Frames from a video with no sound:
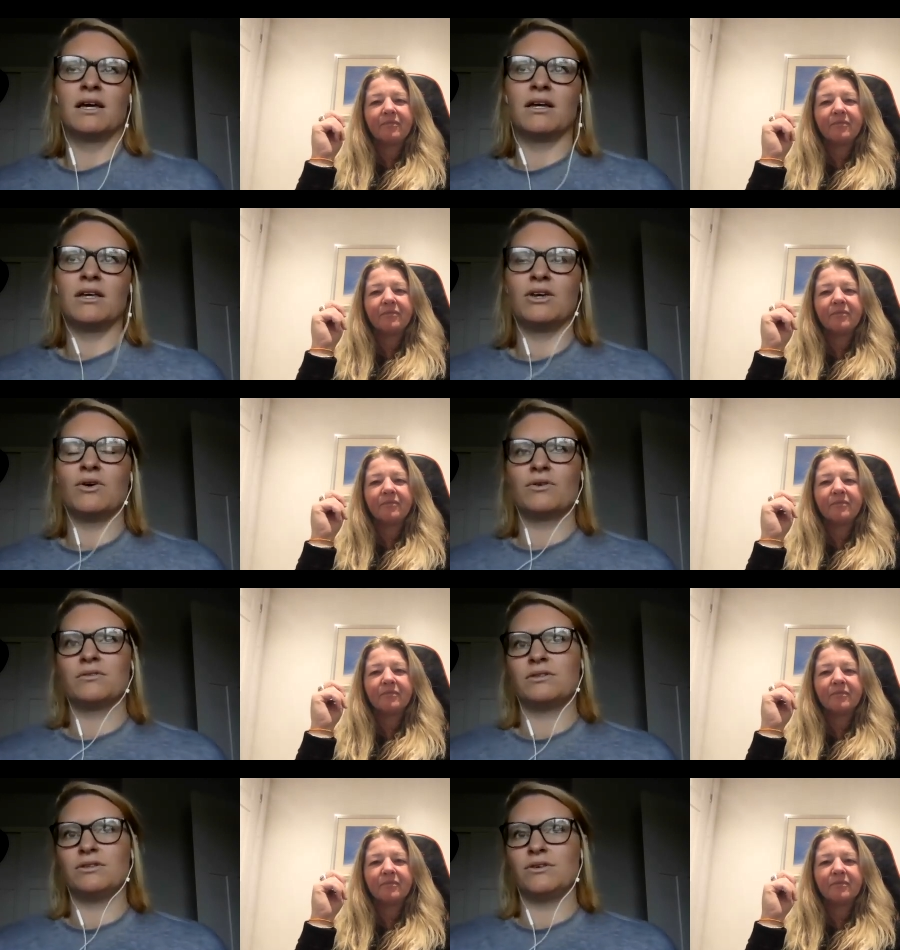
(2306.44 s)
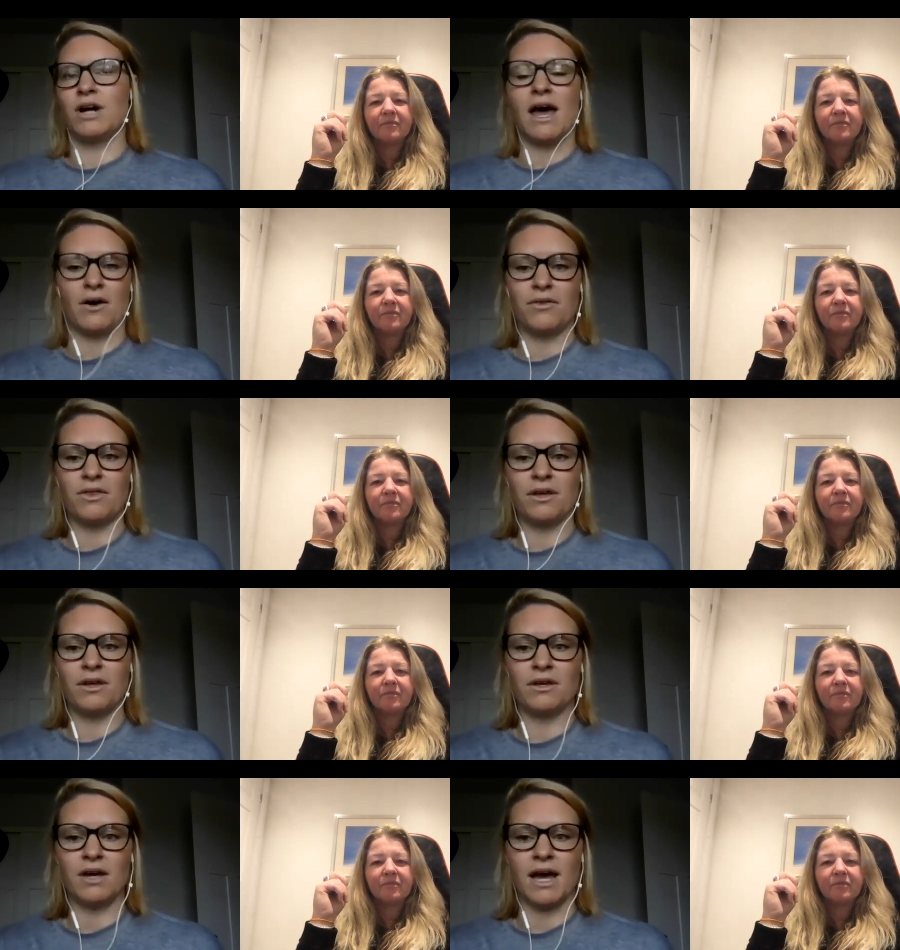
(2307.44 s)
Speaker 1: your your health
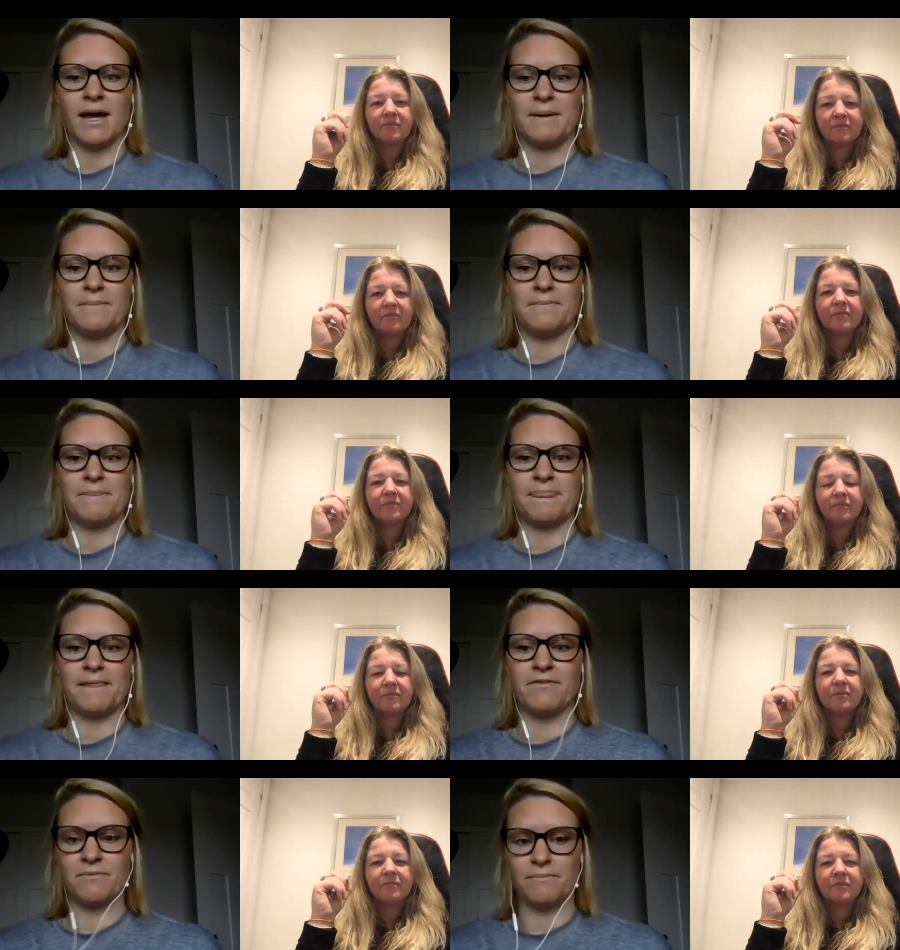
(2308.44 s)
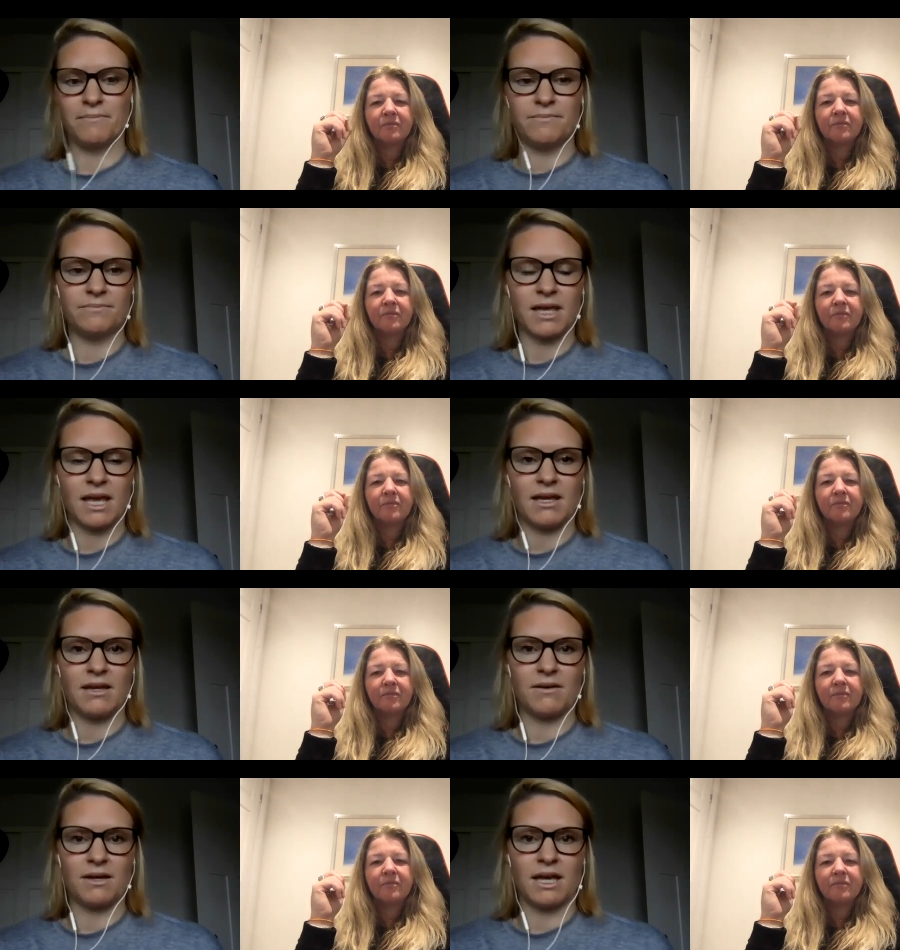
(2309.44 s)
um,
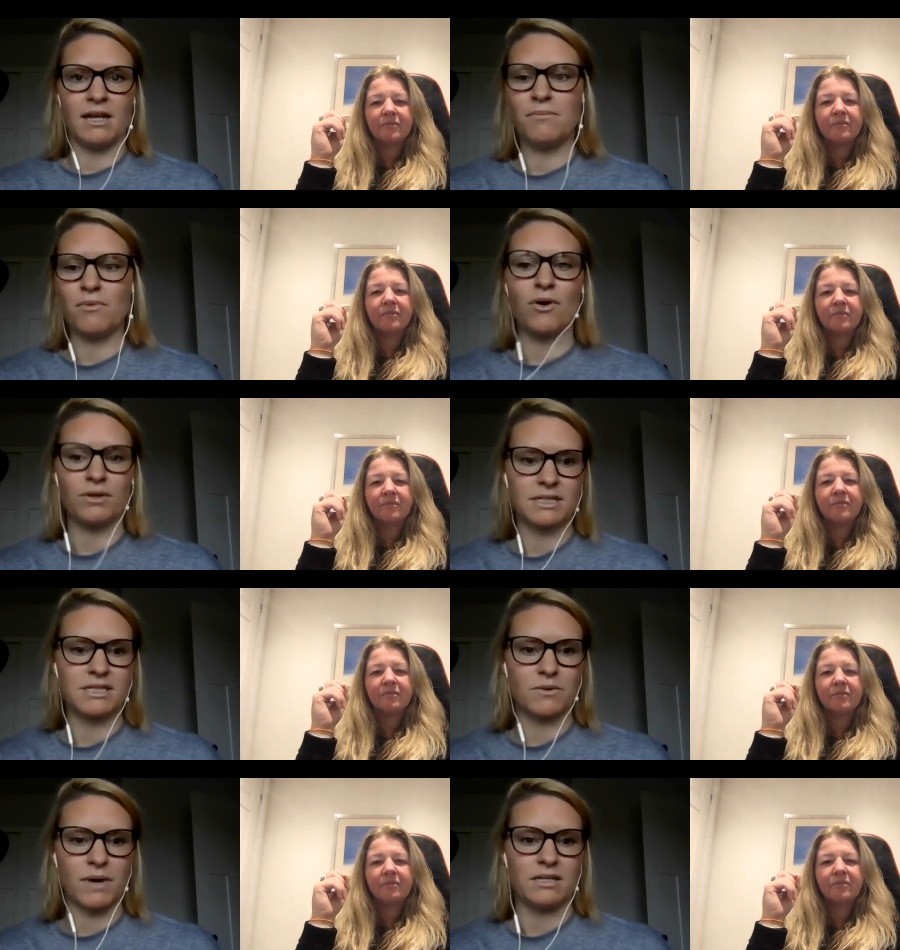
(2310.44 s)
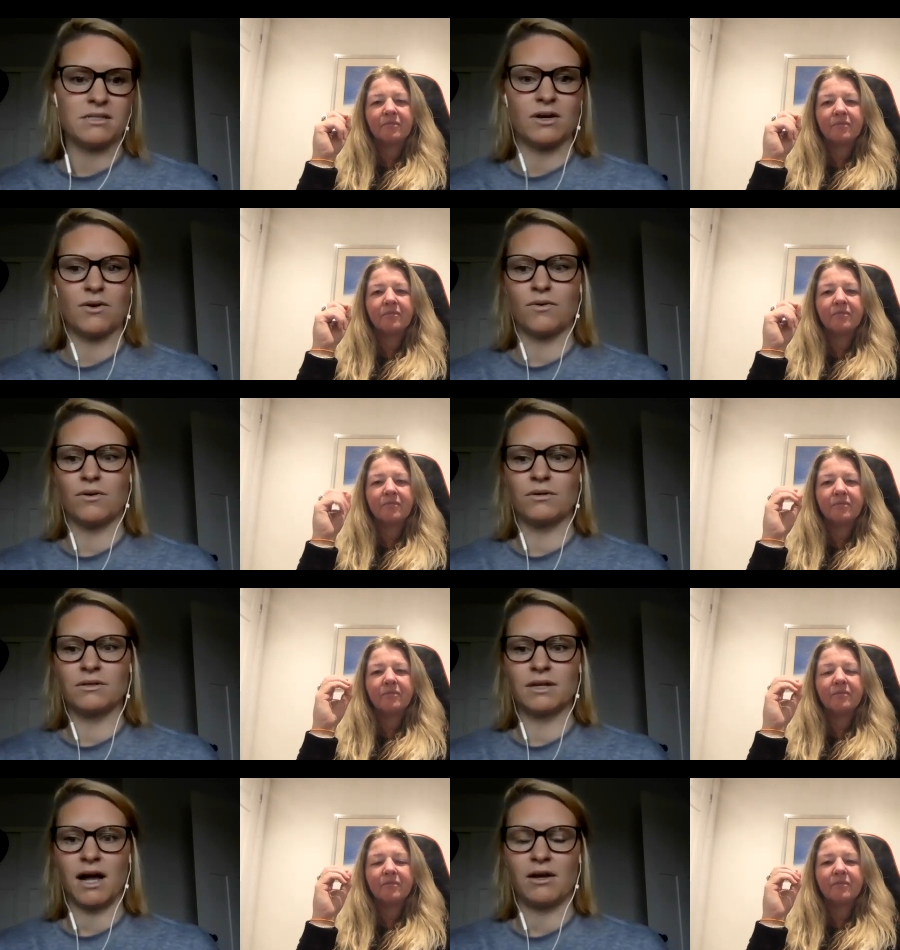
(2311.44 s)
in a more holistic way. So
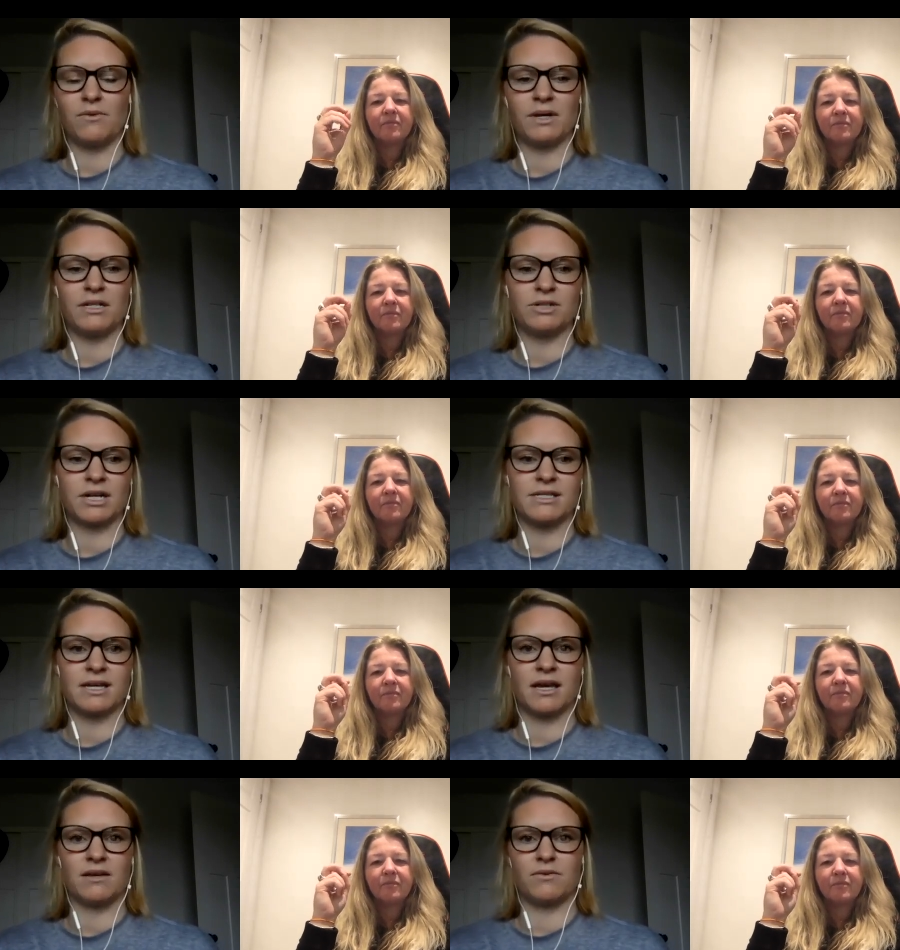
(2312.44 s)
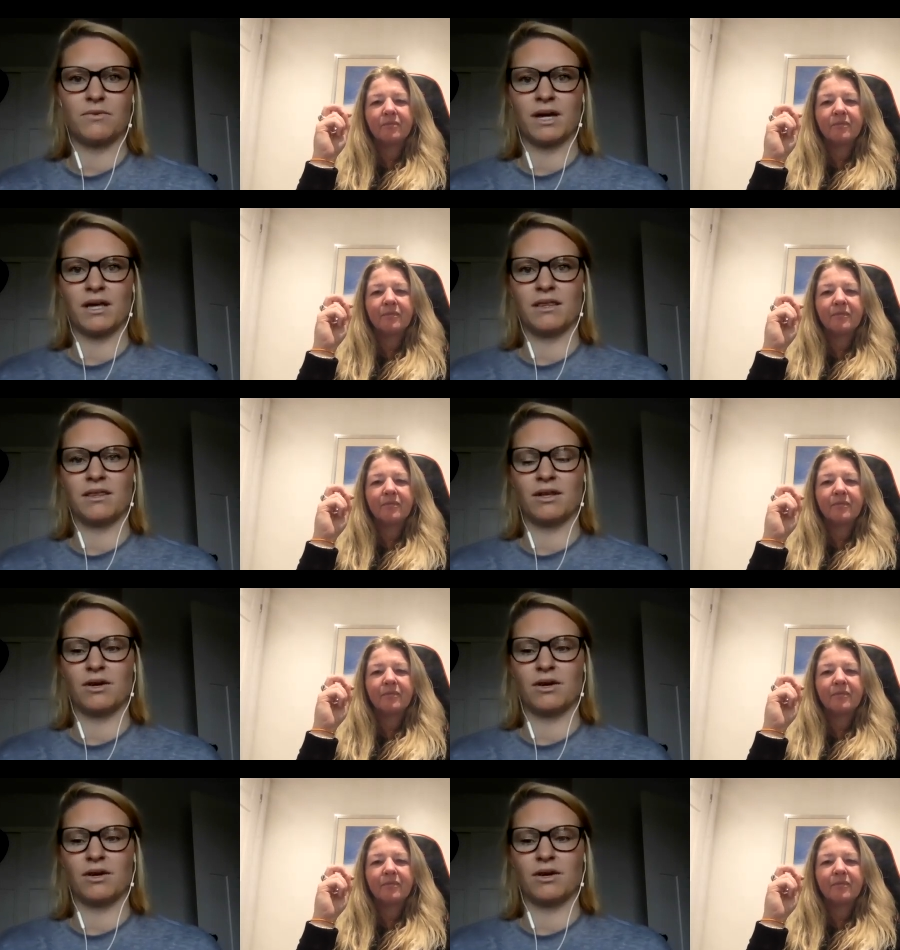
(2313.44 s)
how do we address it with you